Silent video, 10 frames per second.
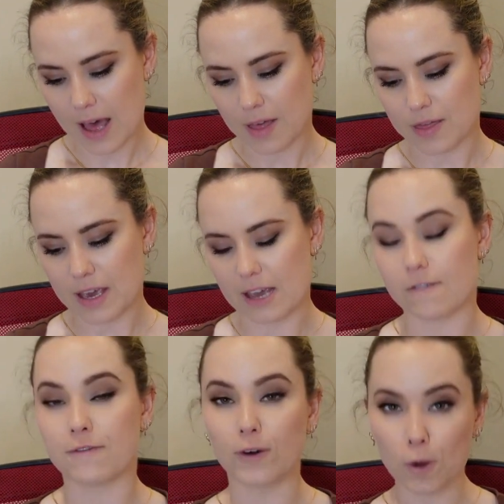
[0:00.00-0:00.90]
the
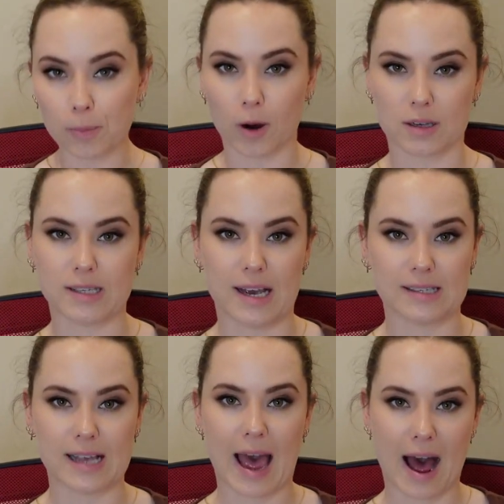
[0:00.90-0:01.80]
full
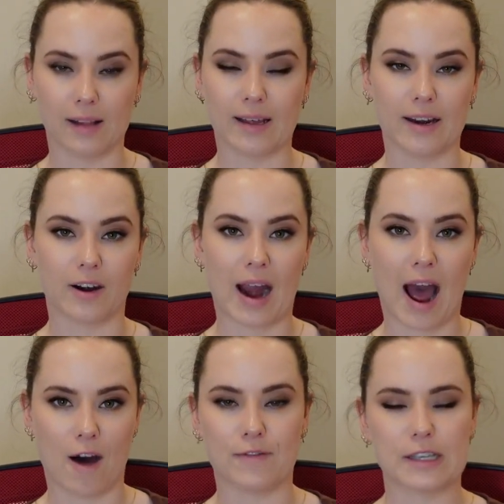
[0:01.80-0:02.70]
process Outlander
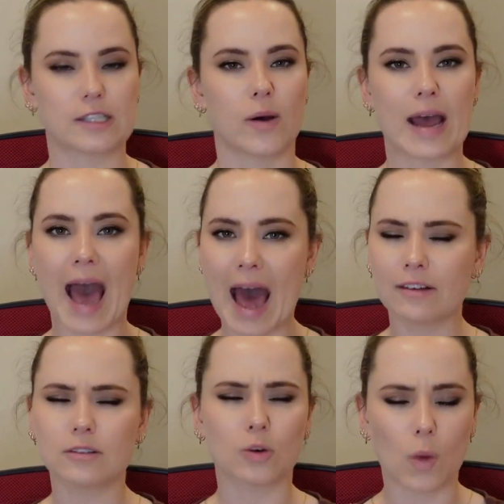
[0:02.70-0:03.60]
outfit. So I
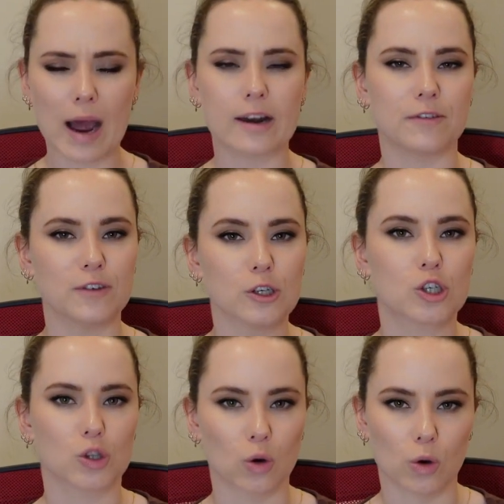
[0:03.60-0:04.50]
had quite a few
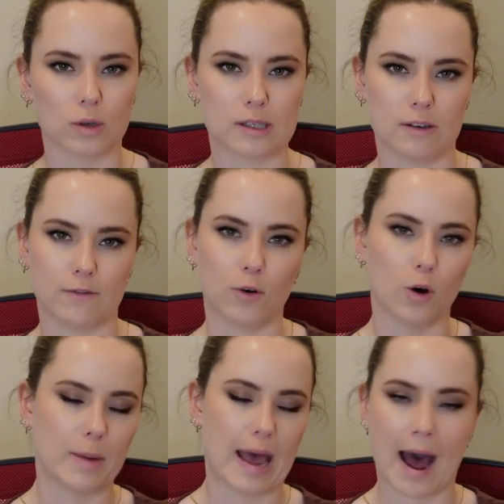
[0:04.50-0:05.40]
shorts
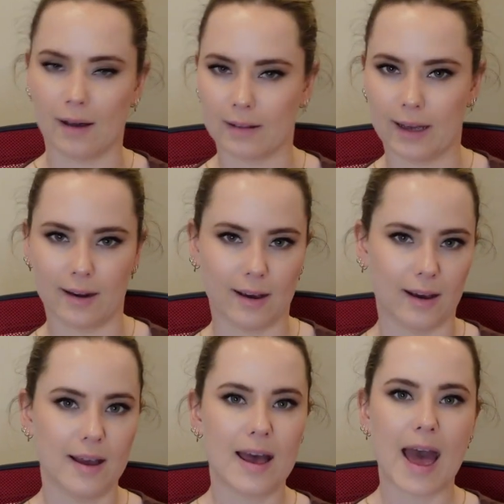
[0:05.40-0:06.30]
for my
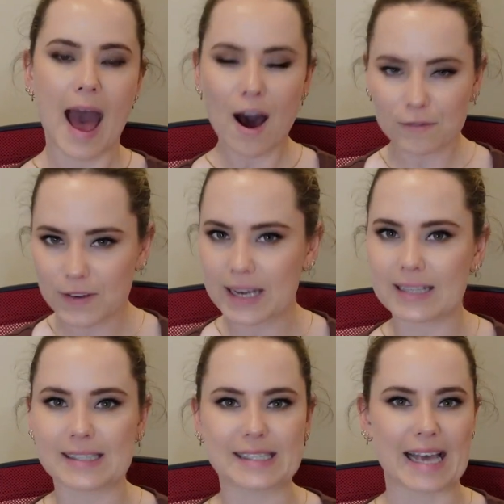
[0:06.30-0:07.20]
Outlander
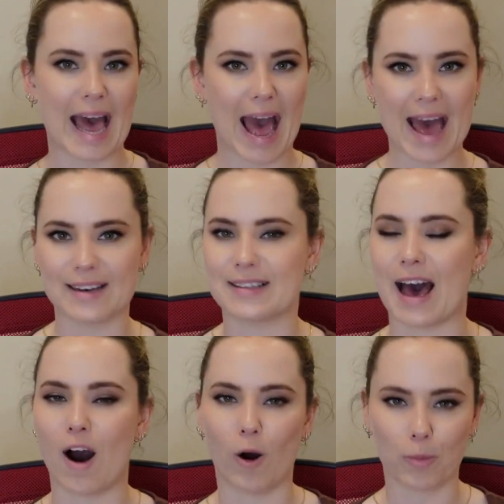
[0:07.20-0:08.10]
outfits and
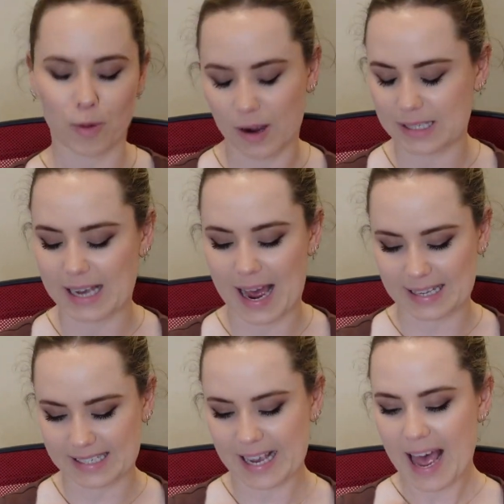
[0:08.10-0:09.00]
that whole
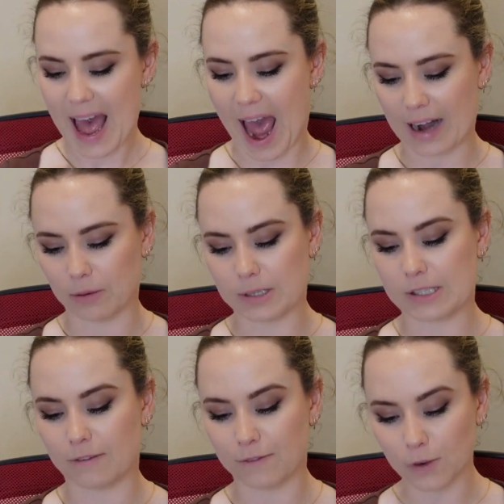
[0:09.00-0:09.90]
process. And it was the
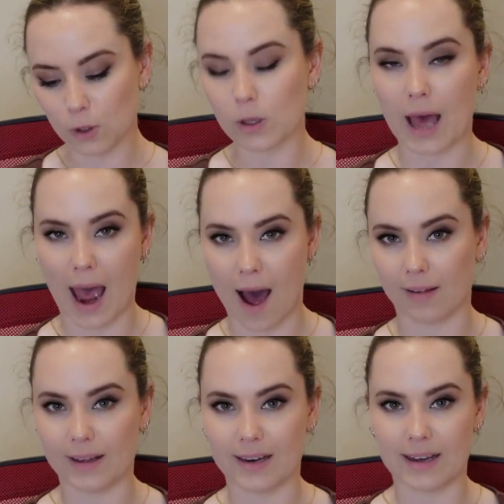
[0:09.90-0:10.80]
full
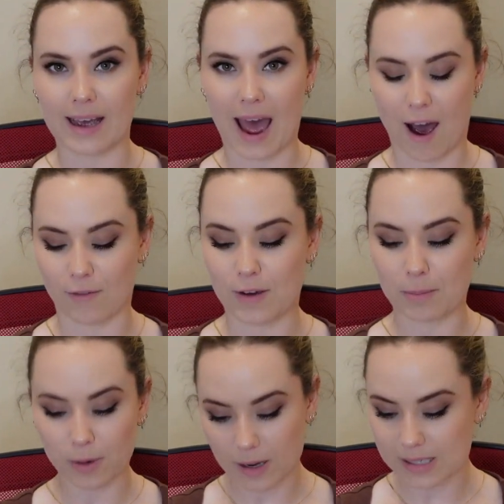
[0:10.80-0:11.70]
Outlander outfit
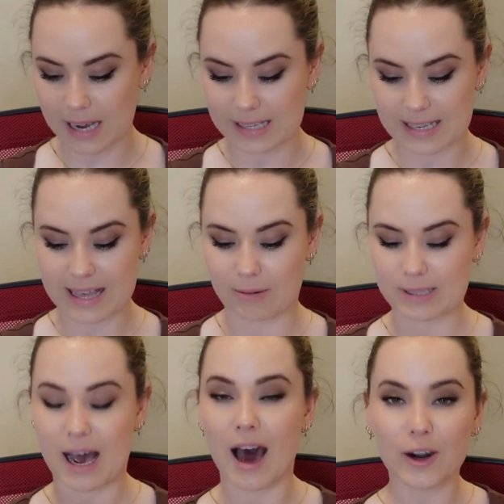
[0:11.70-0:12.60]
process. That was
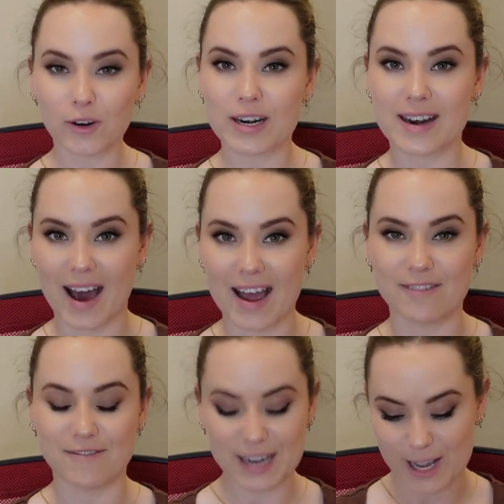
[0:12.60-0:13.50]

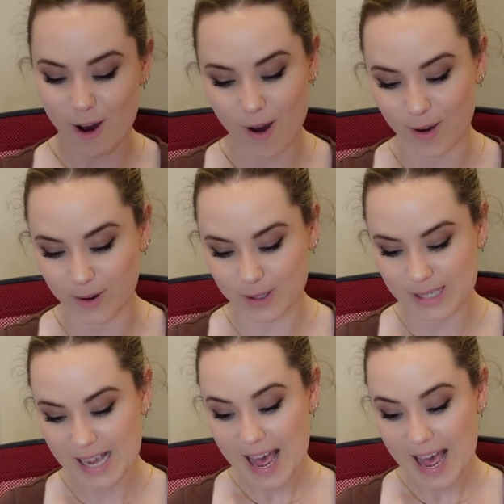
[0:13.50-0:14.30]
109 videos